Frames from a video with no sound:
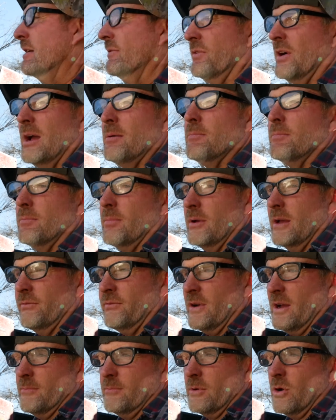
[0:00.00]
if
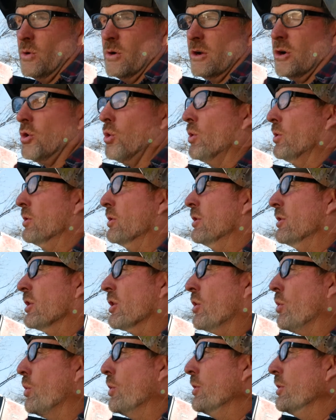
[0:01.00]
I'm going quarter to
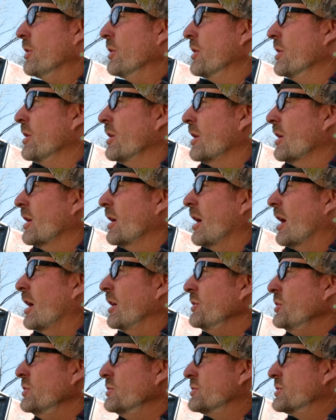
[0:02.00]
quarter, I'll
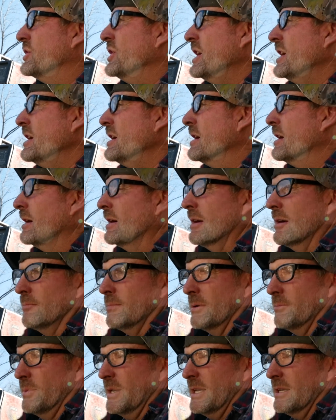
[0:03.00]
use D.
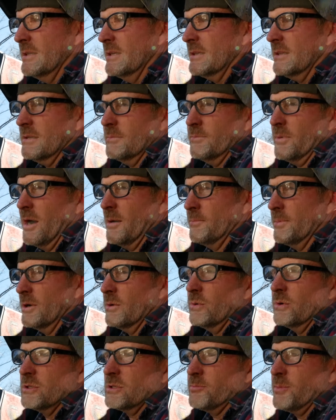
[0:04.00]
But being that the bumper
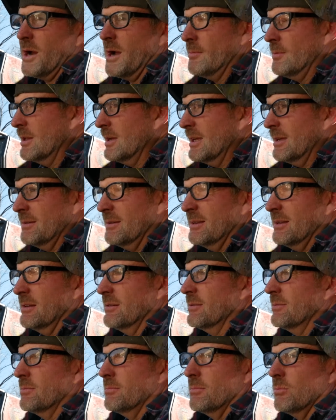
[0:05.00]
was probably
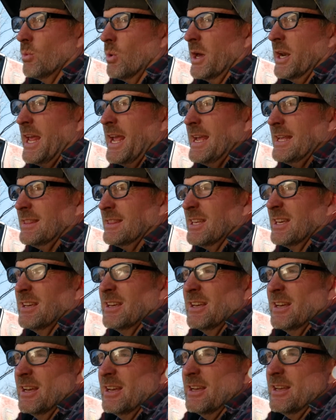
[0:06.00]
1/8,
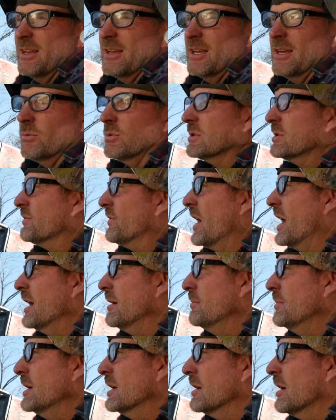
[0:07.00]
it was fine
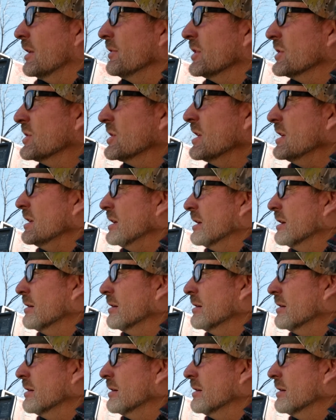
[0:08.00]
being on the C